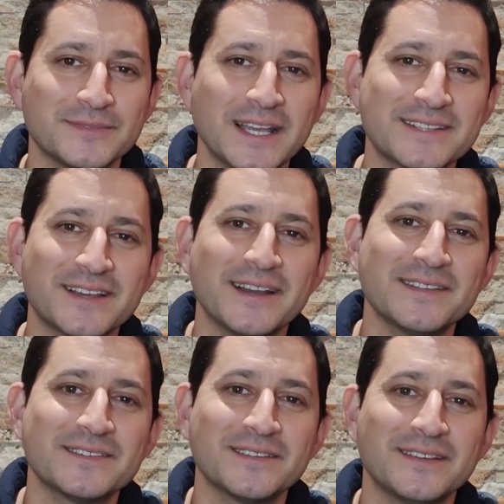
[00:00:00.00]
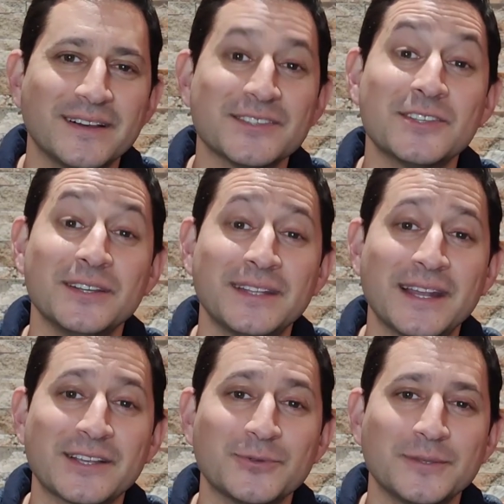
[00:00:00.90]
Thanks, guys. I'll see you on the
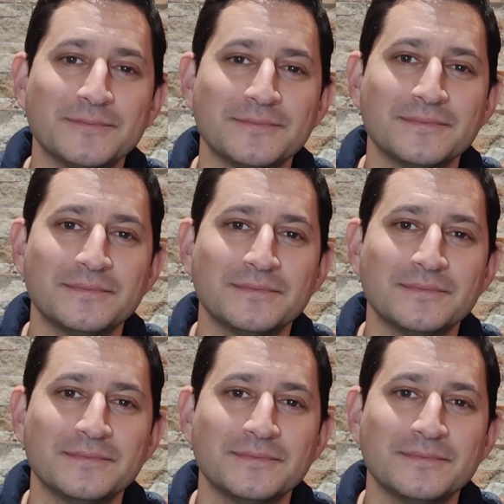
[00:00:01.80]
next one.